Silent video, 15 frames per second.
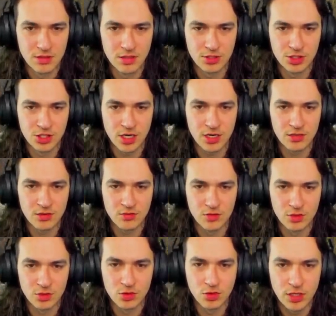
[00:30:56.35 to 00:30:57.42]
Child of the
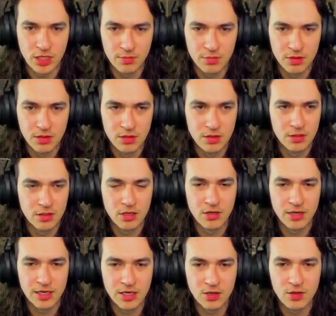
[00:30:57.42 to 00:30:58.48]
cramp.
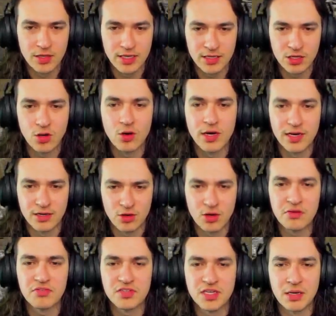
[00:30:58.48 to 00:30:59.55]
Alright, go ahead. Go ahead. Go
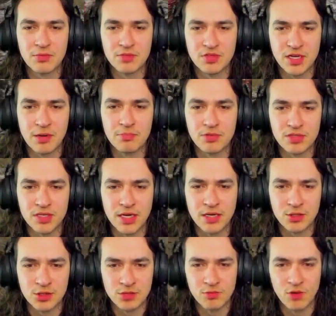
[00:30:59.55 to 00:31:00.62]
have a temper
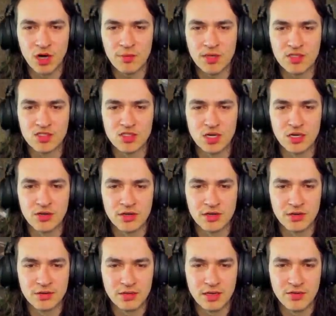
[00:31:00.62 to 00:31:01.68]
tantrum. Why am I stuttering?
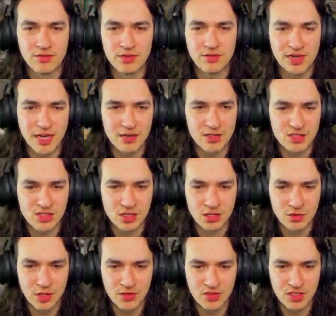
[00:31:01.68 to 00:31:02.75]
I never even had a stutter
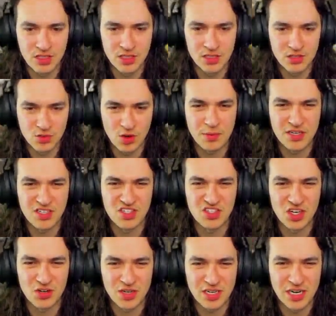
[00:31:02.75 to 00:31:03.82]
when I was a kid, so why am I
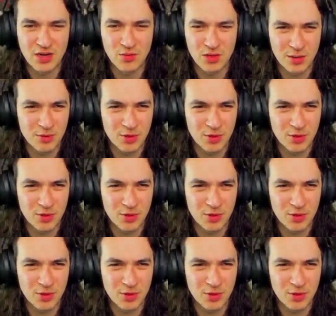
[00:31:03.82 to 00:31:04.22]
stuttering now when I'm